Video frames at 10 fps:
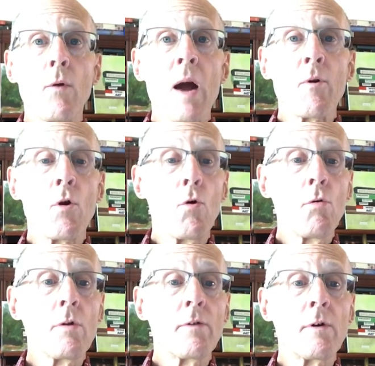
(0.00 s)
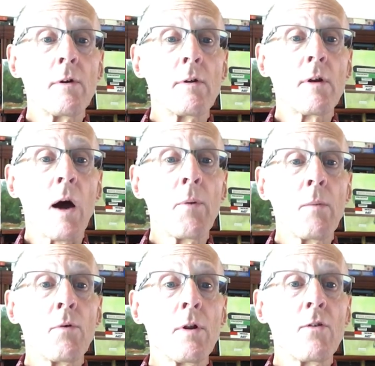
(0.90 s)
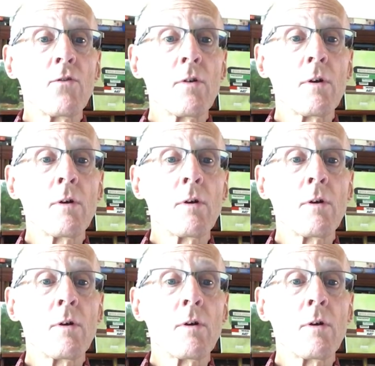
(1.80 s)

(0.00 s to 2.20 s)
a rabbit hole of a topic, but it's a